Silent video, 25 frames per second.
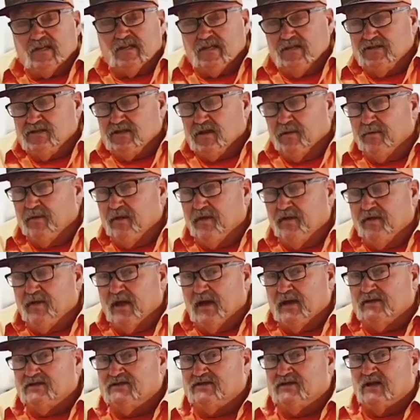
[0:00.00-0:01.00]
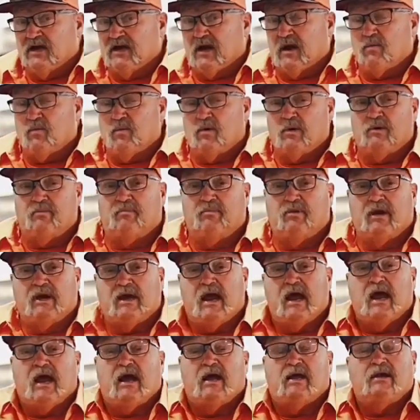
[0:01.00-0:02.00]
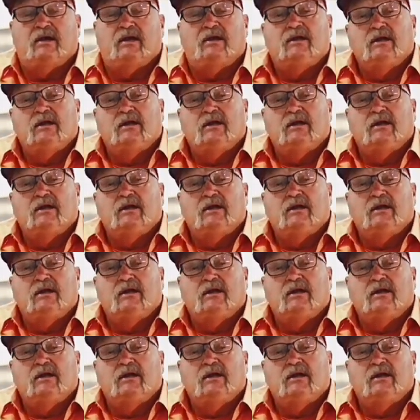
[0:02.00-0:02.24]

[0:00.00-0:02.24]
Some of the things that I want to bring out